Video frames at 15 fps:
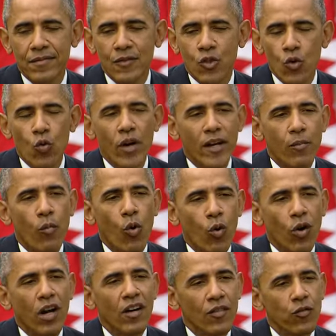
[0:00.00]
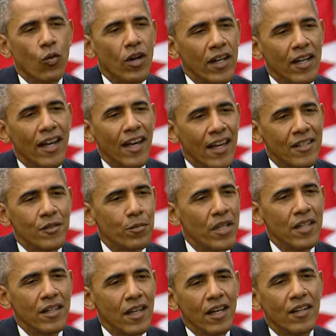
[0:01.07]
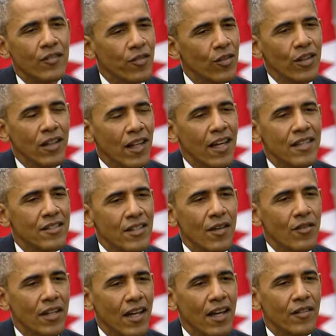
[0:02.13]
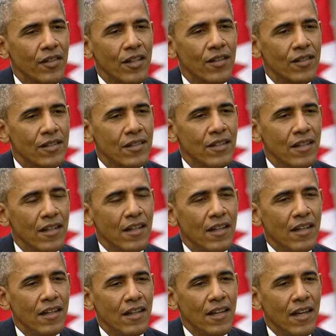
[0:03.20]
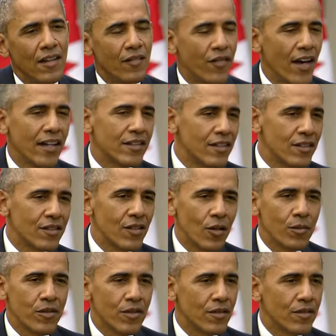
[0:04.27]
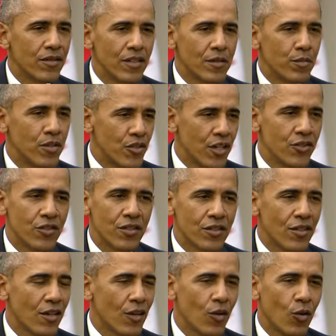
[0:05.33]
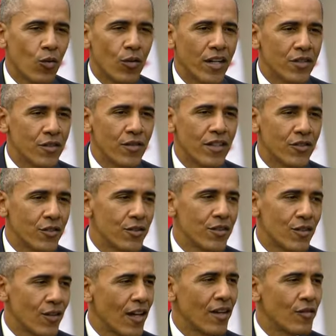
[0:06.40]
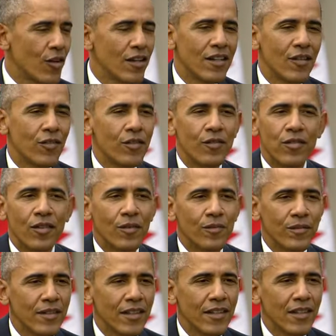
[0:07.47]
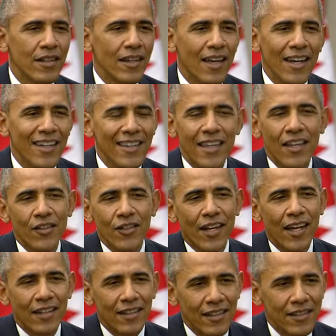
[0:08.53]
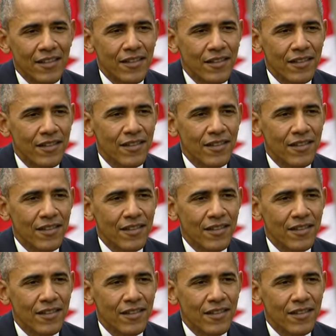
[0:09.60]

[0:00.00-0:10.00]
doing more of what has been done for the last 7.5 years. And in fact, in terms of his positions on a whole range of issues, they're not very different from any of the other candidates.